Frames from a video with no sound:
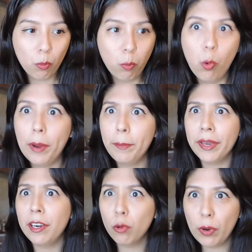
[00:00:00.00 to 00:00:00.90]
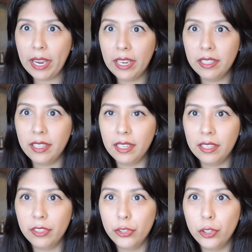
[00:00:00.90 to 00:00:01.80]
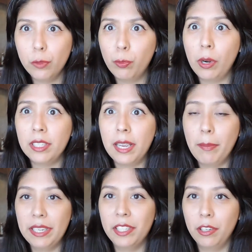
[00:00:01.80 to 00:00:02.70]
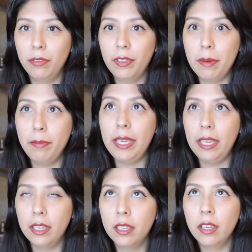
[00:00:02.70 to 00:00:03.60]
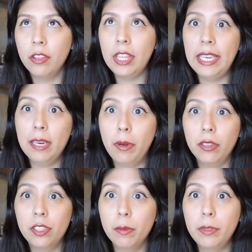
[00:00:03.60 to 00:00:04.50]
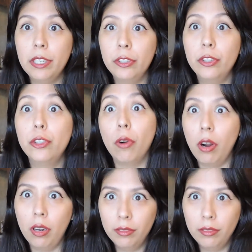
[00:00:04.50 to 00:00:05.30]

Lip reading: what better way than to present myself than me thinking about something to draw?